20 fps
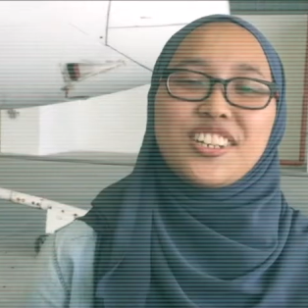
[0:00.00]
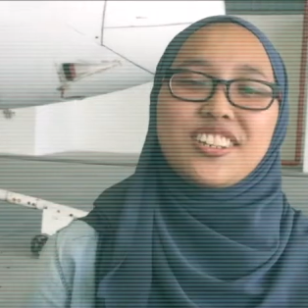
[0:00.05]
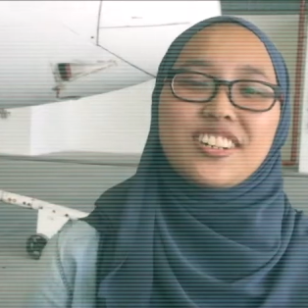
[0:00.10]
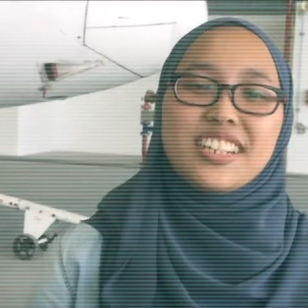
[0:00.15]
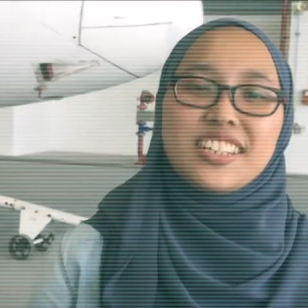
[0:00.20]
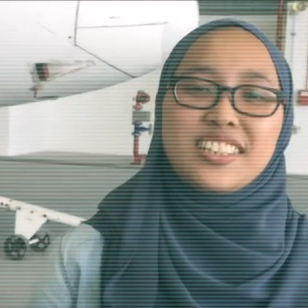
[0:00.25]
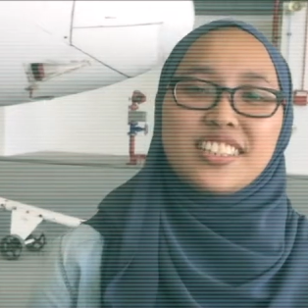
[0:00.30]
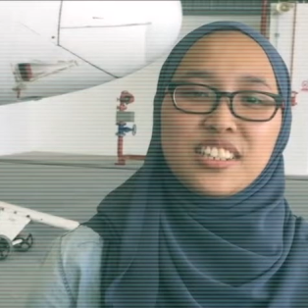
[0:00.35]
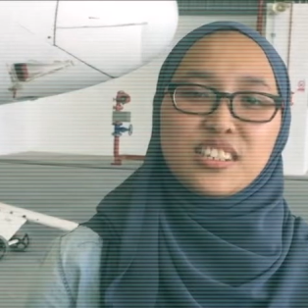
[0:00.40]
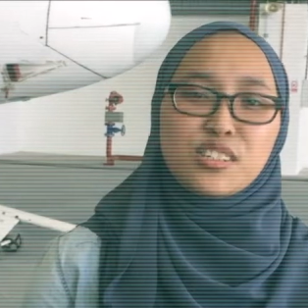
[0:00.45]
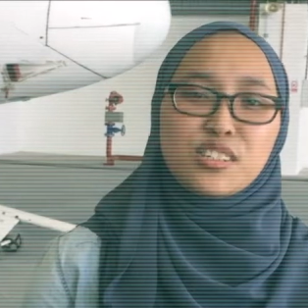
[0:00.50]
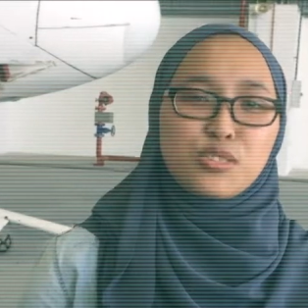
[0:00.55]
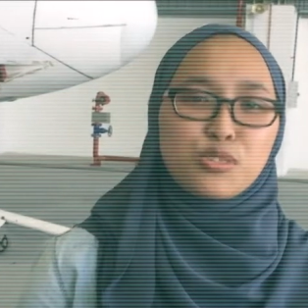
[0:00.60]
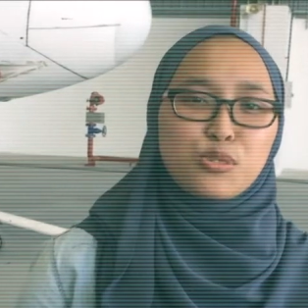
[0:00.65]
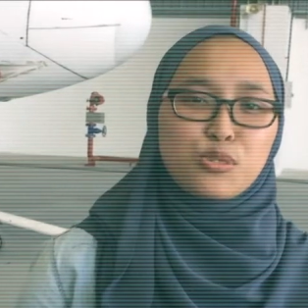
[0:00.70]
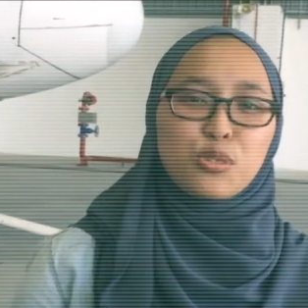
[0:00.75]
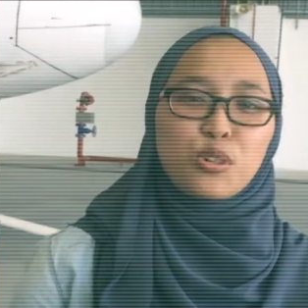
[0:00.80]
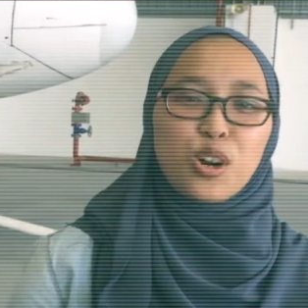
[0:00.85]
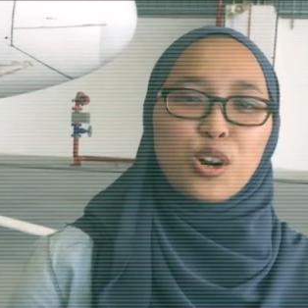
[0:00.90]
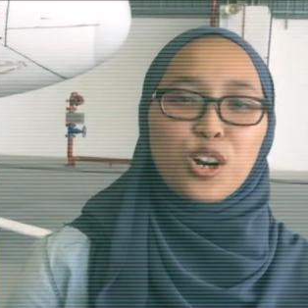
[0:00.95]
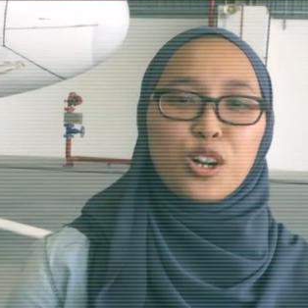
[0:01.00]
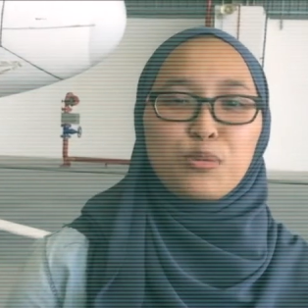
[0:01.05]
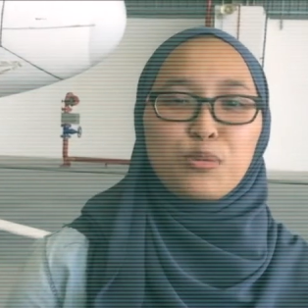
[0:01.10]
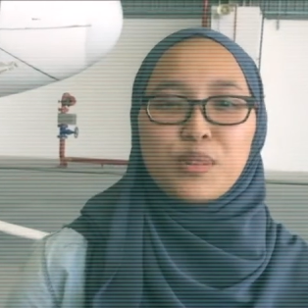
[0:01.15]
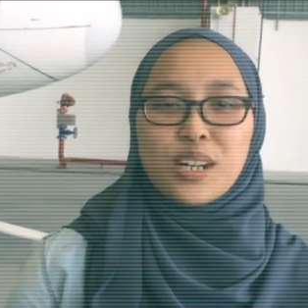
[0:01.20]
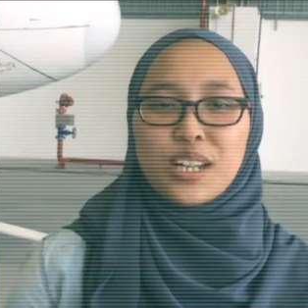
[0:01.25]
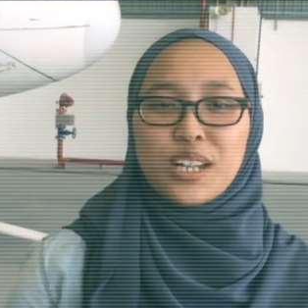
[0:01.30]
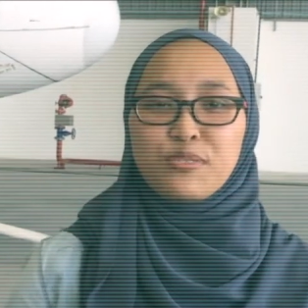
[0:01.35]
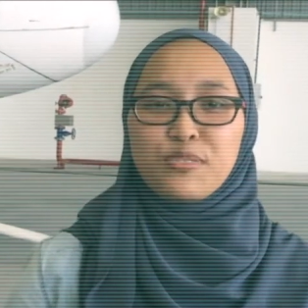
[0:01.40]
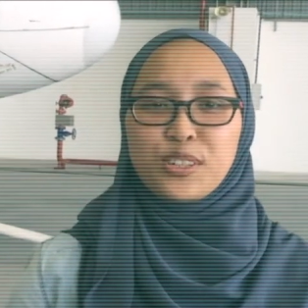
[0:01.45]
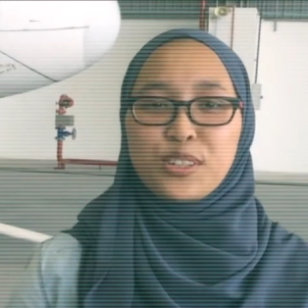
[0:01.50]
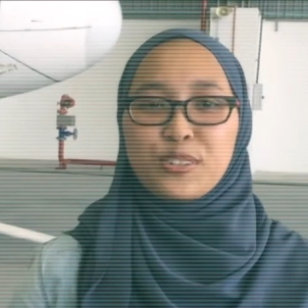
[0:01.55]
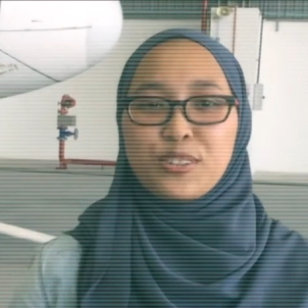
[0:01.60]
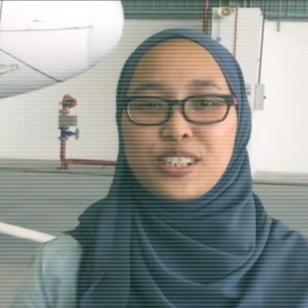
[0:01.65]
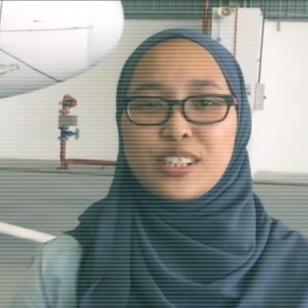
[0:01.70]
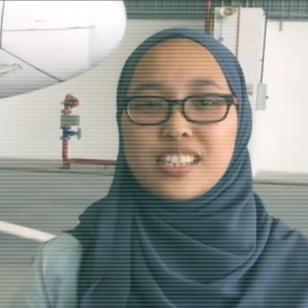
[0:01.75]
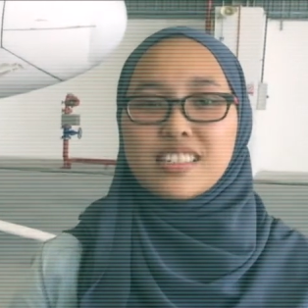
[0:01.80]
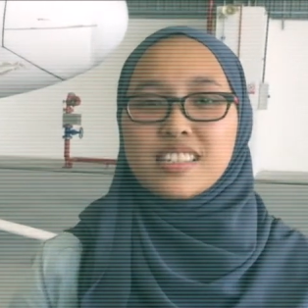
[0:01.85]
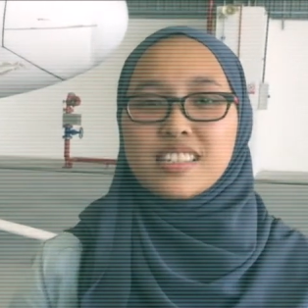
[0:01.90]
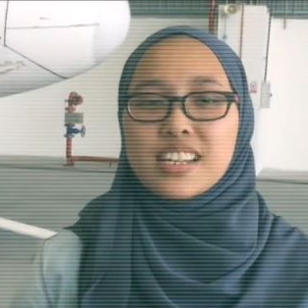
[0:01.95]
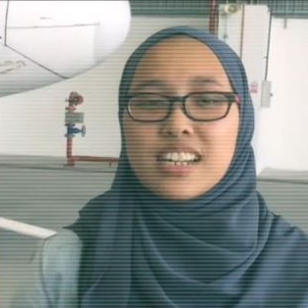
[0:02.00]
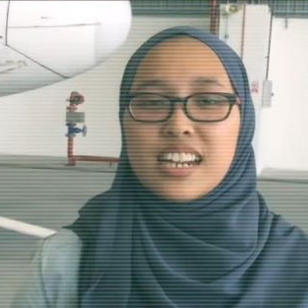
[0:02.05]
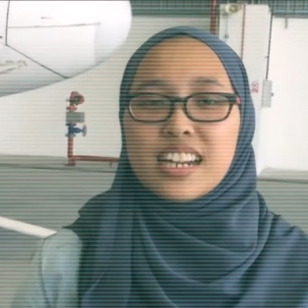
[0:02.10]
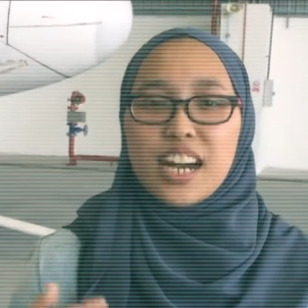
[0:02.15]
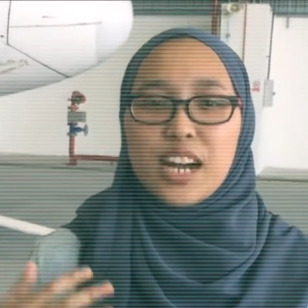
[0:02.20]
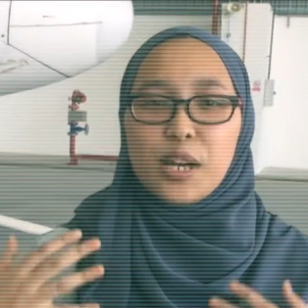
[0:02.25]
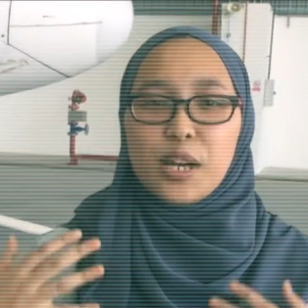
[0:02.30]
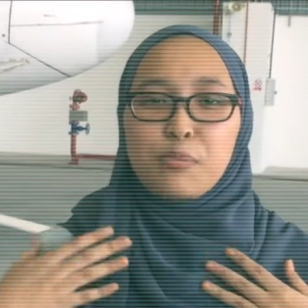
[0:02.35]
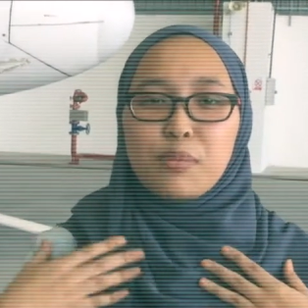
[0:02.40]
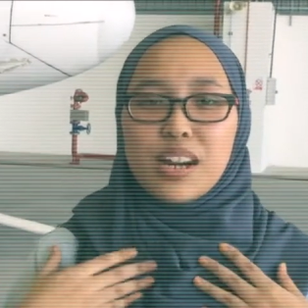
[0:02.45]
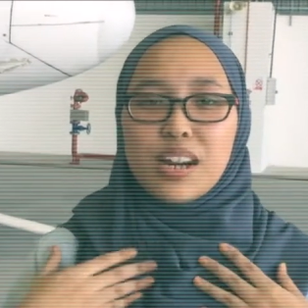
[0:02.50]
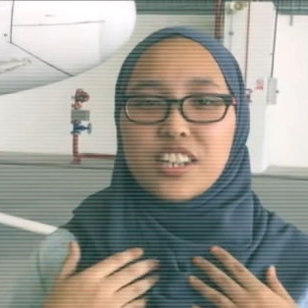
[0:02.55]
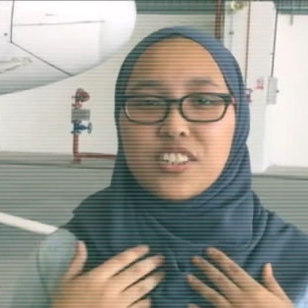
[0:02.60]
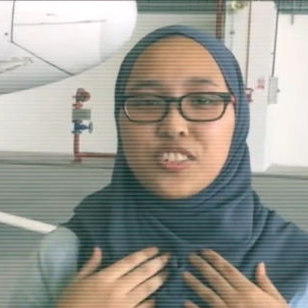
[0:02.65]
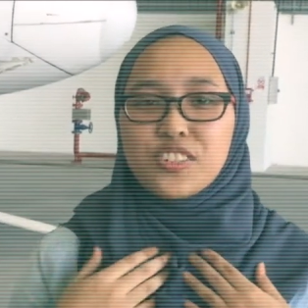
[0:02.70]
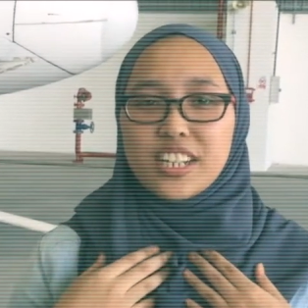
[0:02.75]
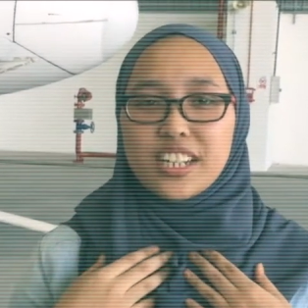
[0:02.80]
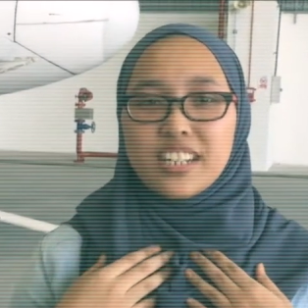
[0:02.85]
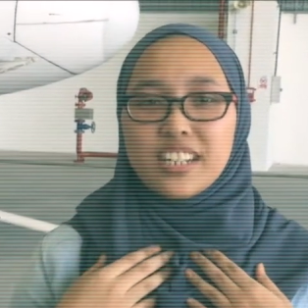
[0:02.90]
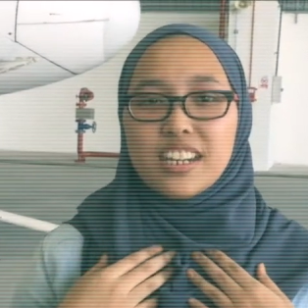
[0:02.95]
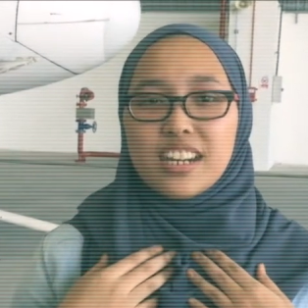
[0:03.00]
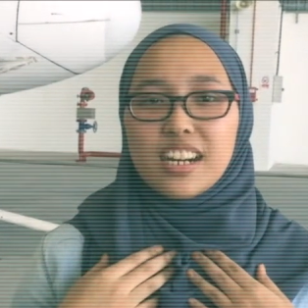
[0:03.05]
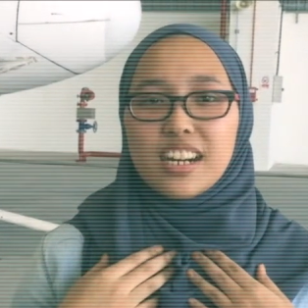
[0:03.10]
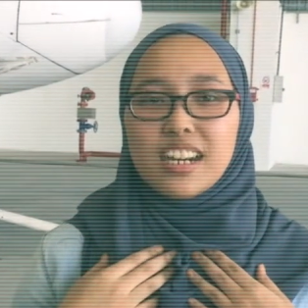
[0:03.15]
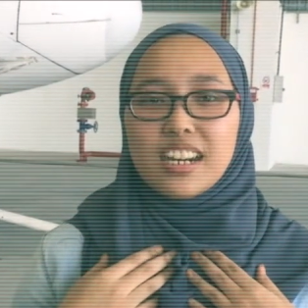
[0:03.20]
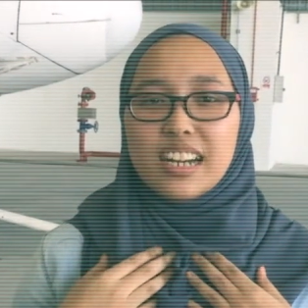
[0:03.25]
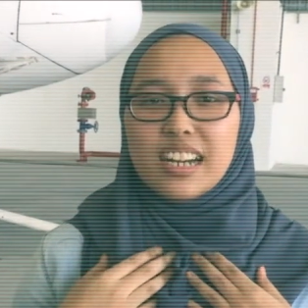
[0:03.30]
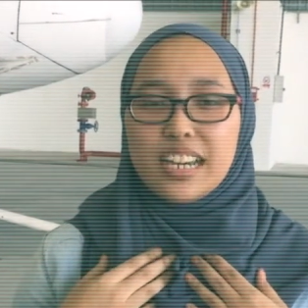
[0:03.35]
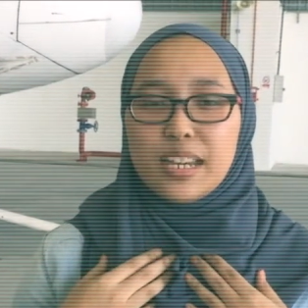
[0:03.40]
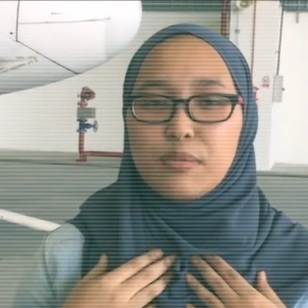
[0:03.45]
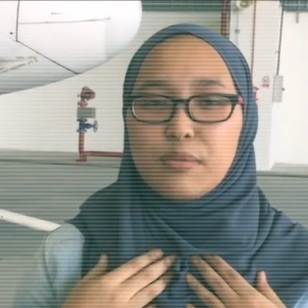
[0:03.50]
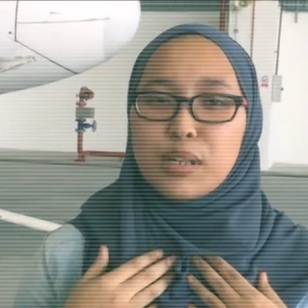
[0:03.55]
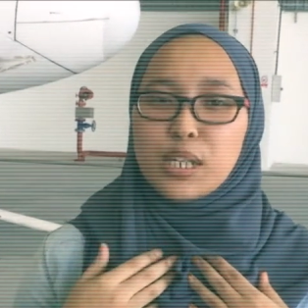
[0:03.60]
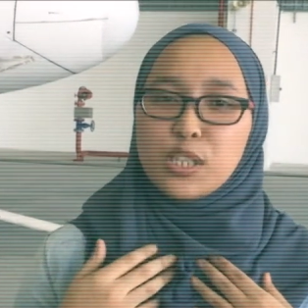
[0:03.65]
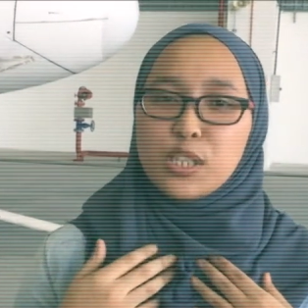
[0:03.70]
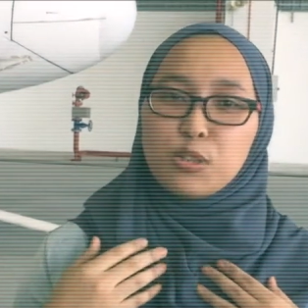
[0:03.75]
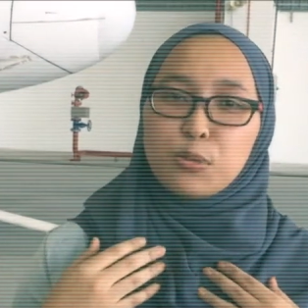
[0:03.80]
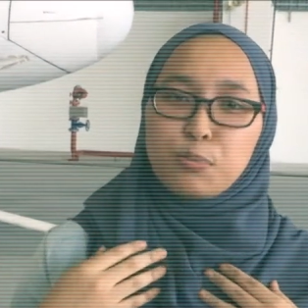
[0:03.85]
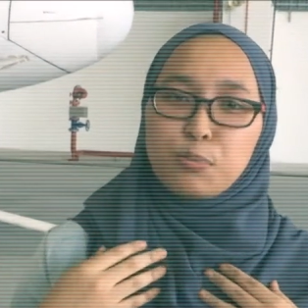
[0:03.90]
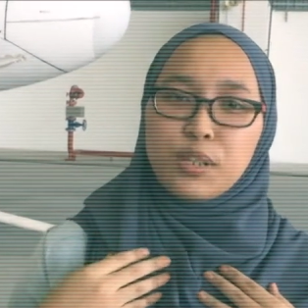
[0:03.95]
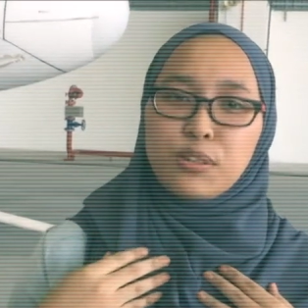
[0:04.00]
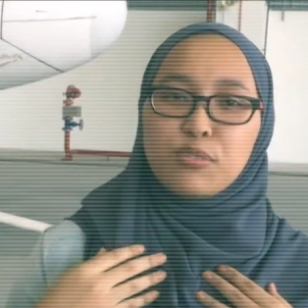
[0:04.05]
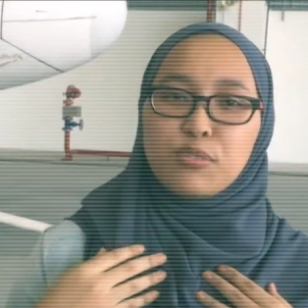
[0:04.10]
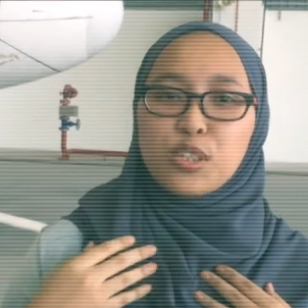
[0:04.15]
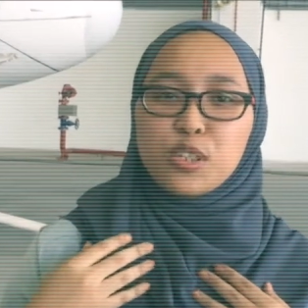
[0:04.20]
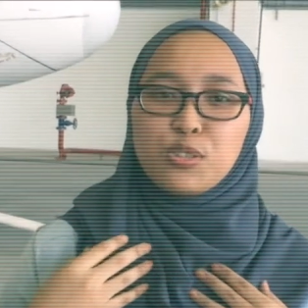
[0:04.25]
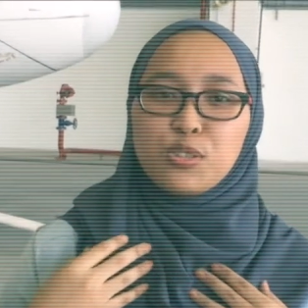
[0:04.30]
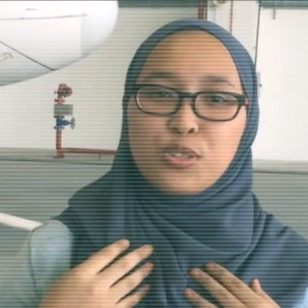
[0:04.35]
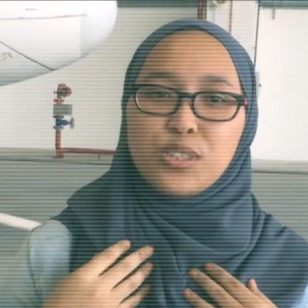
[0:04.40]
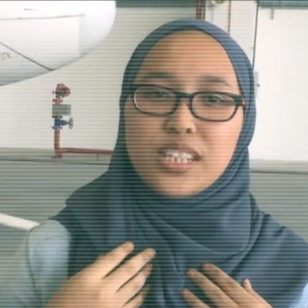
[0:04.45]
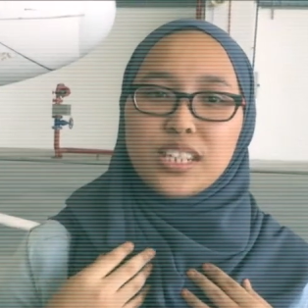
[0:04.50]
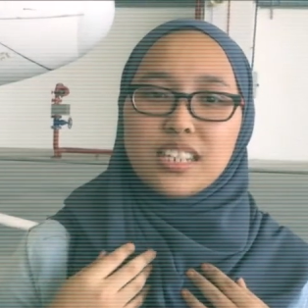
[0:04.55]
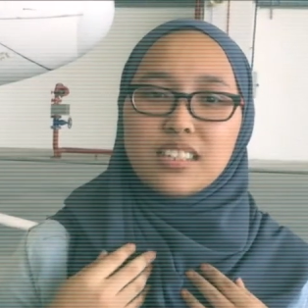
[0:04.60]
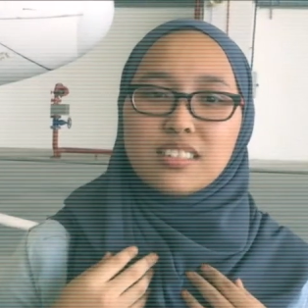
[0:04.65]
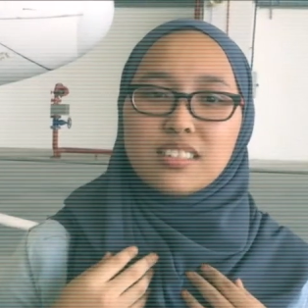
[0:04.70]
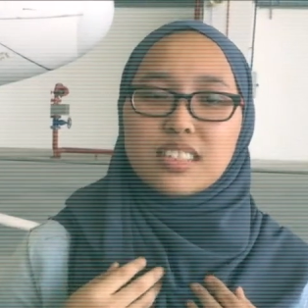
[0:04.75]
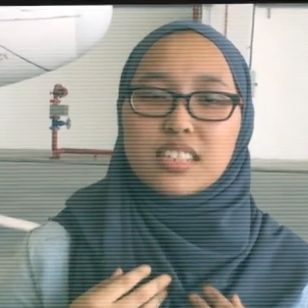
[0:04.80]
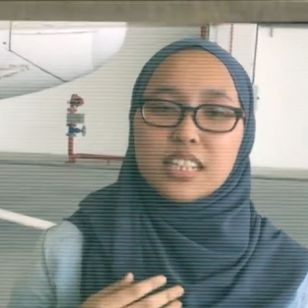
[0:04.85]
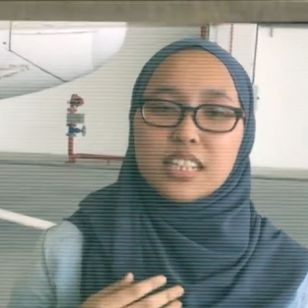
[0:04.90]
Greetings to all my viewers. I'm Adriana, and my topic for today is